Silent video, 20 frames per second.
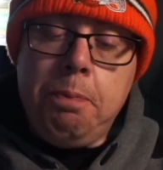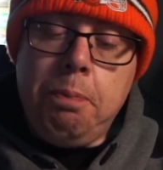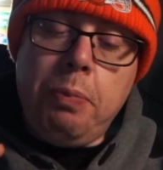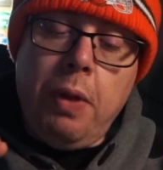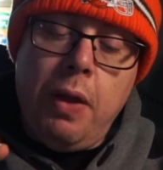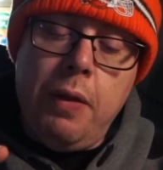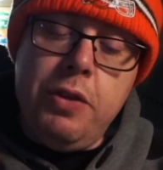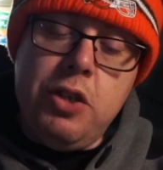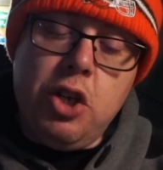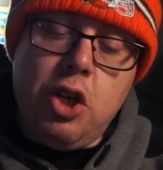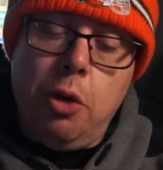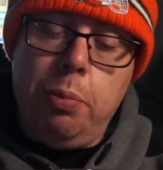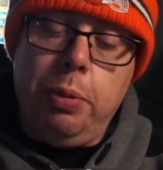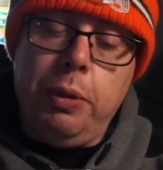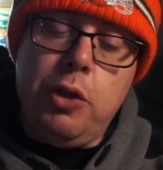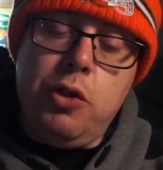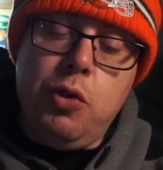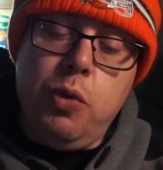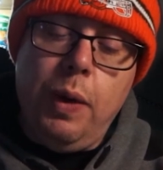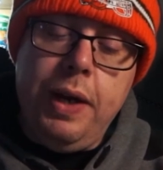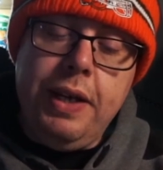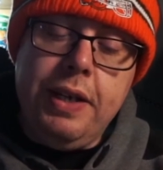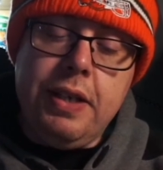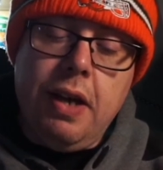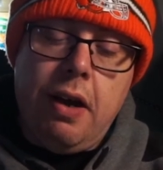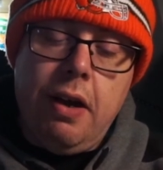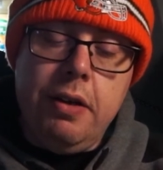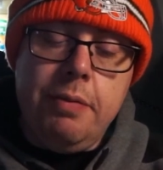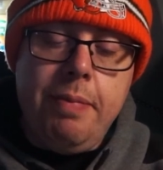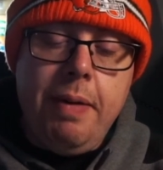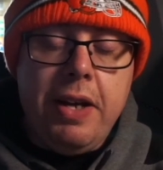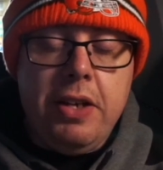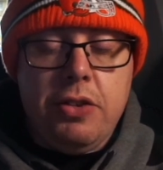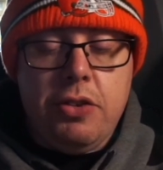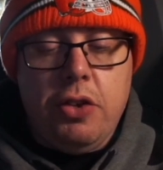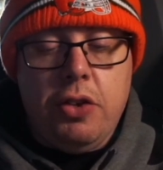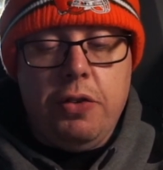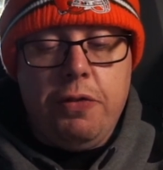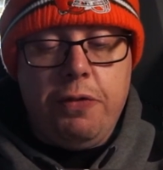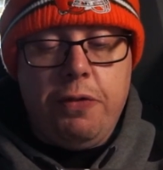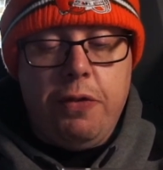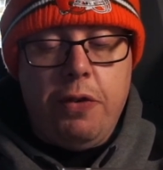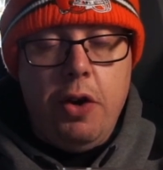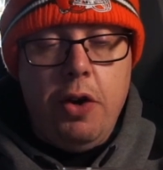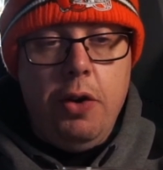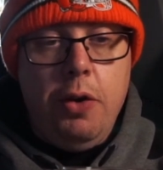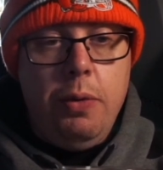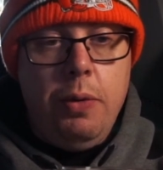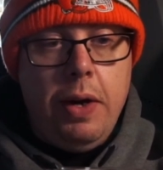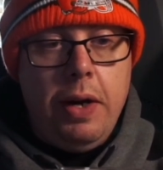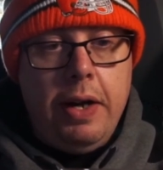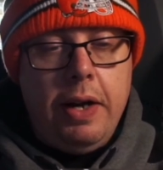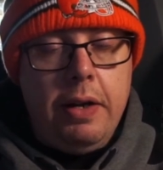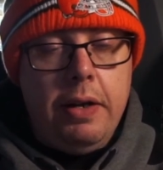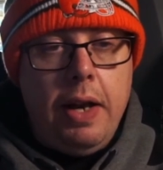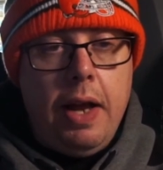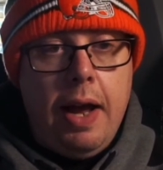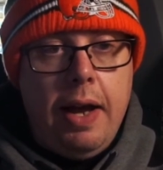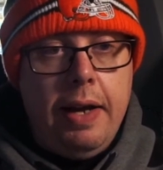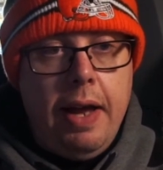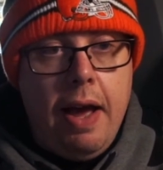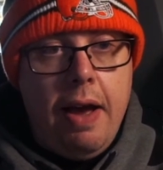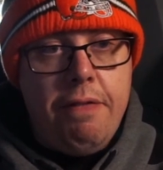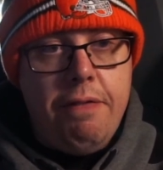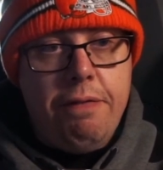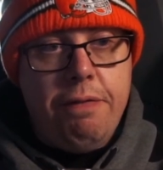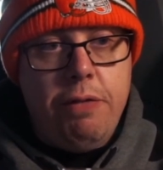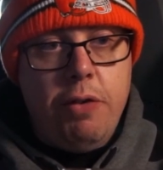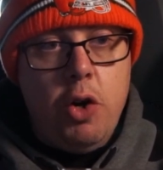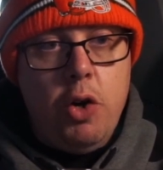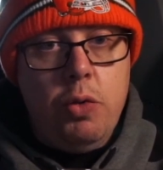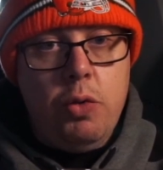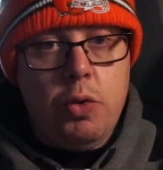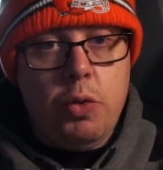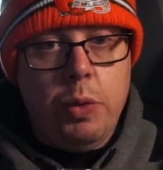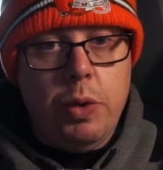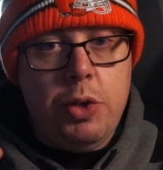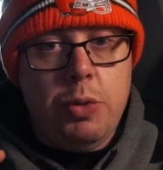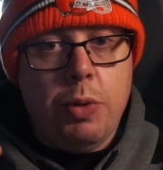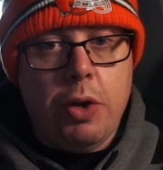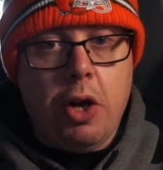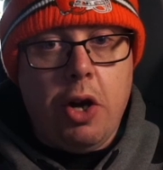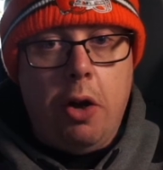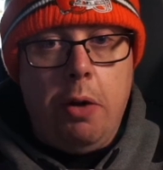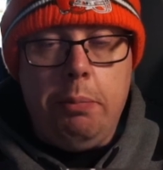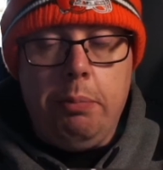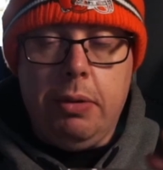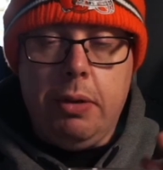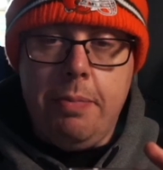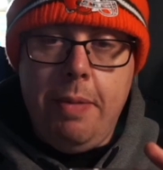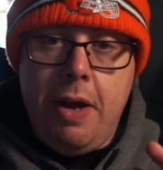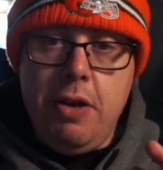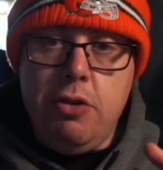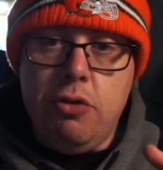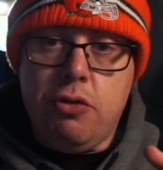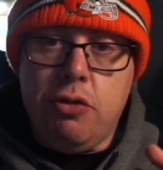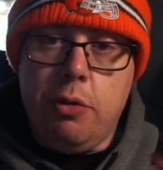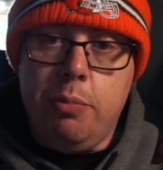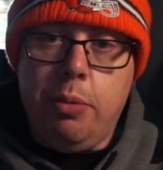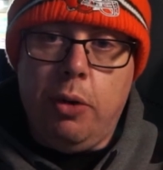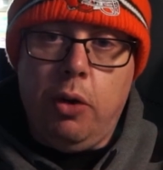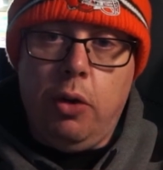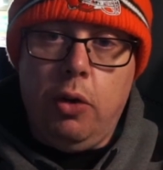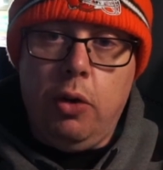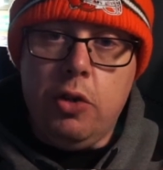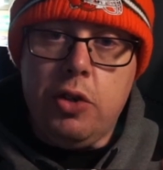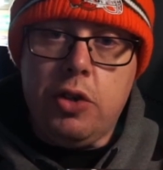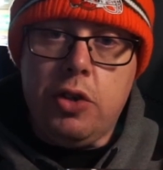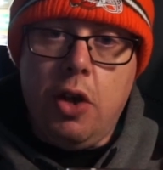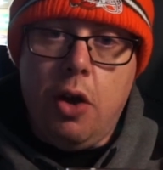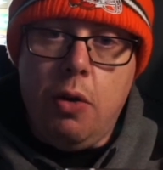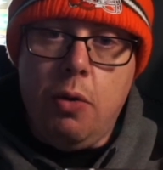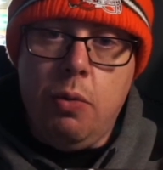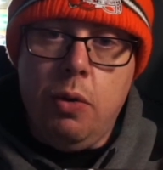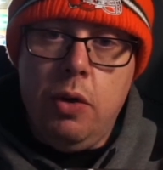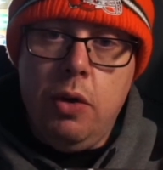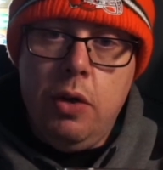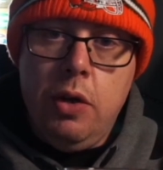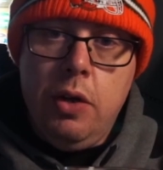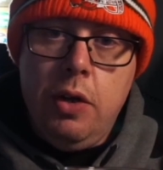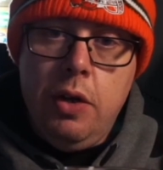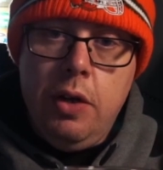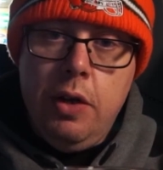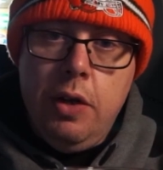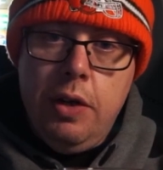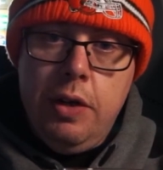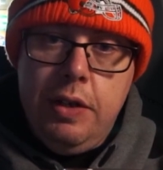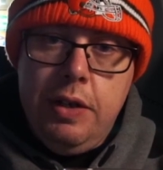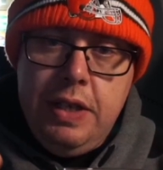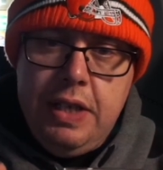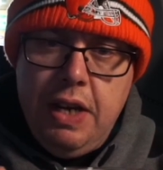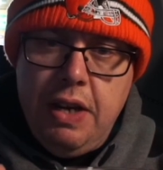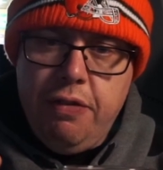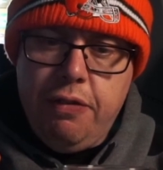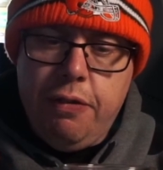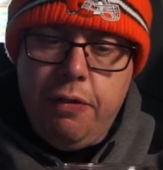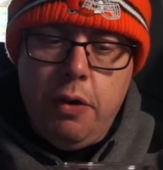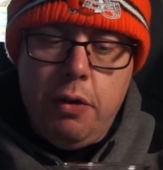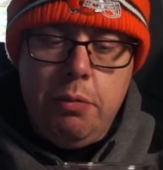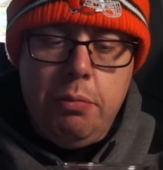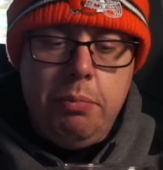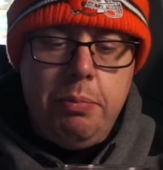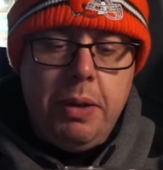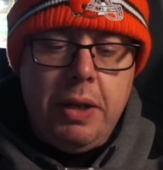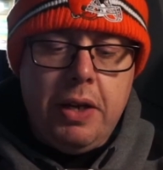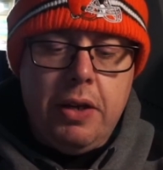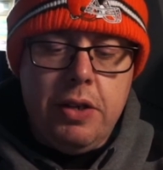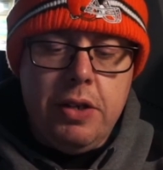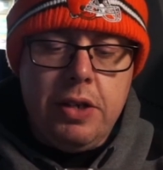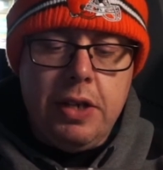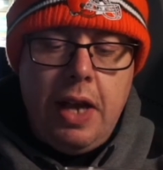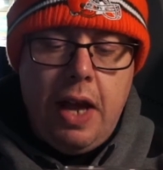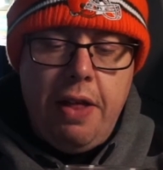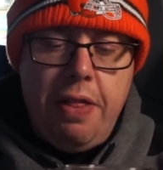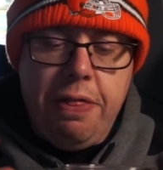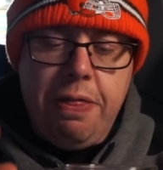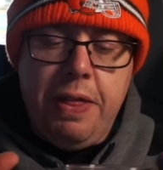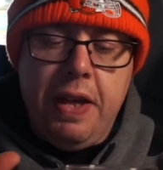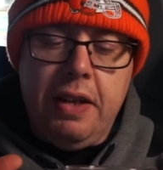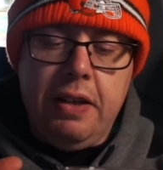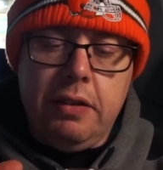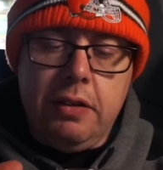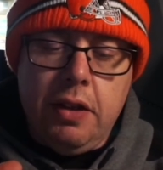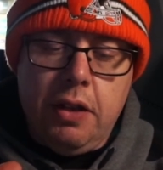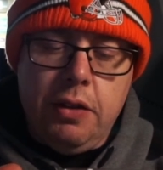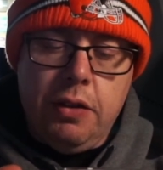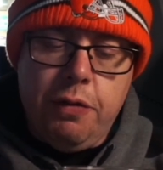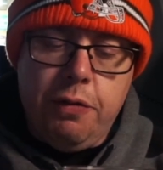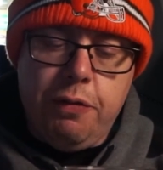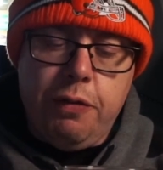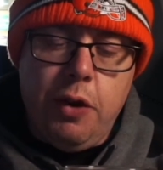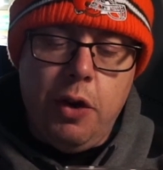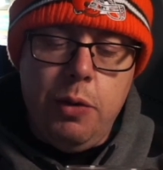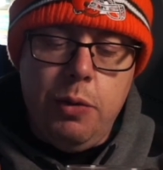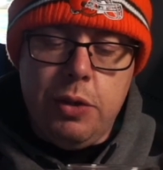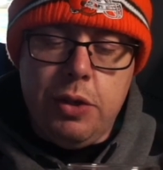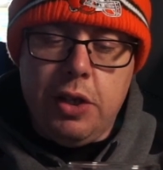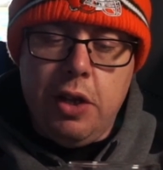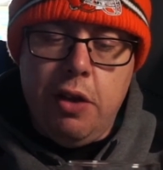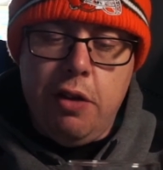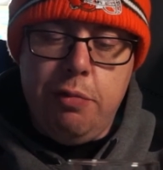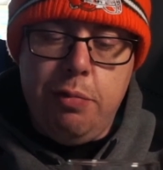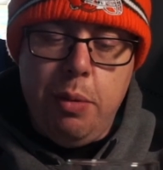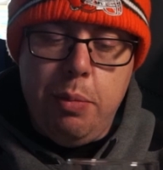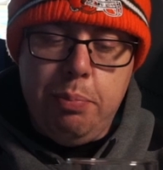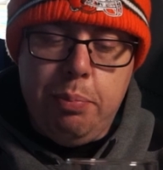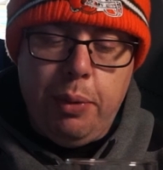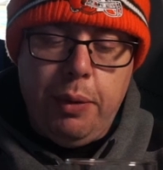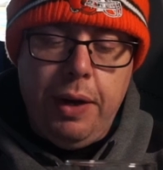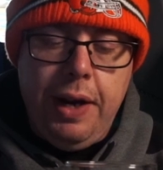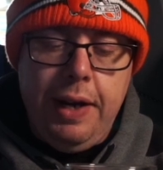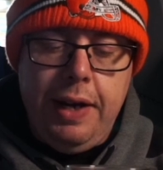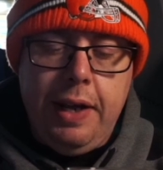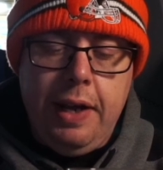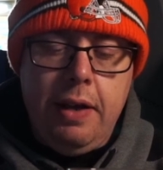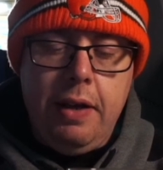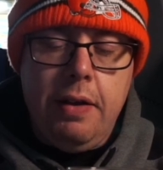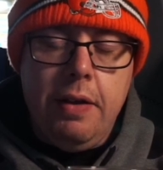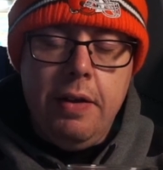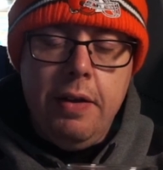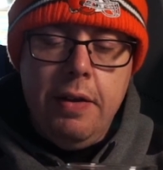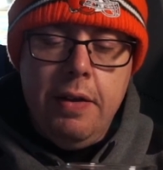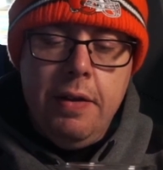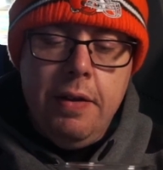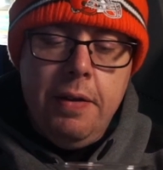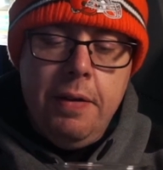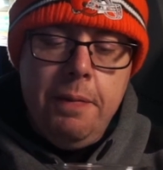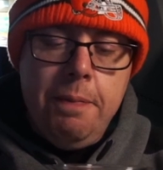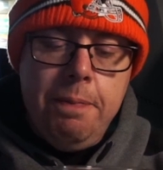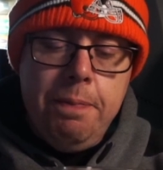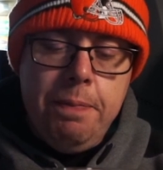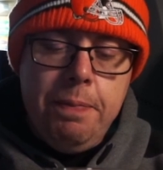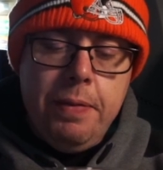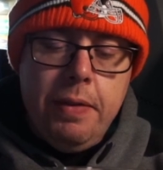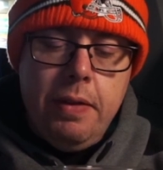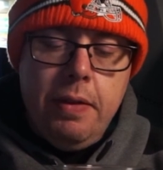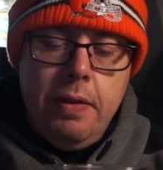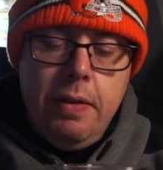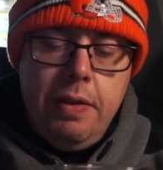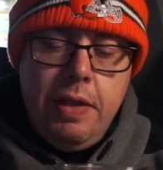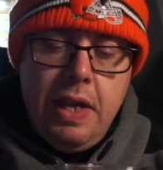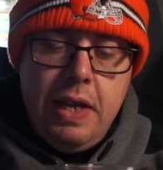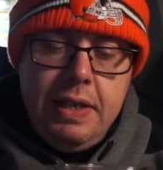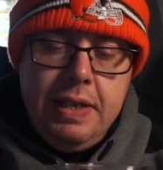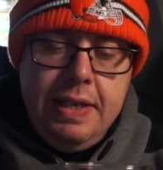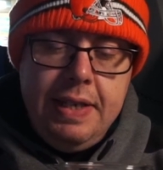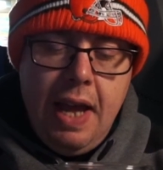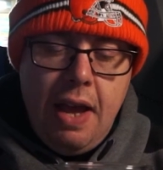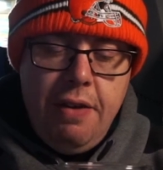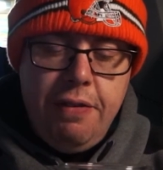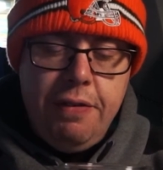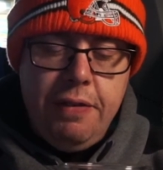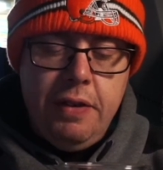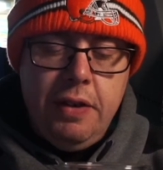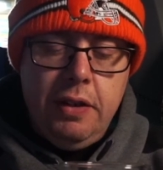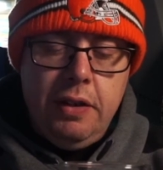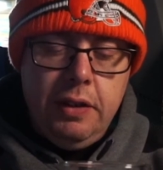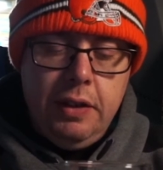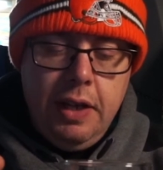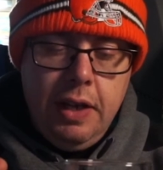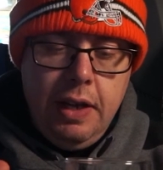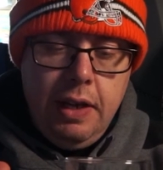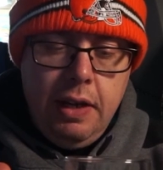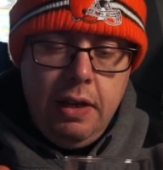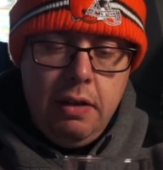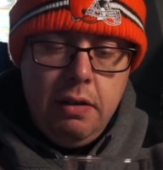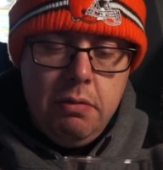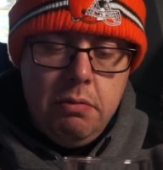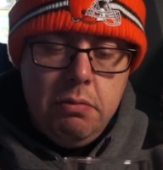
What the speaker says: there's a couple of tweaks I'd make to the fruit, and I'd have fruits which were complementary but also different, because I think that the fruits that have been put in it, they're definitely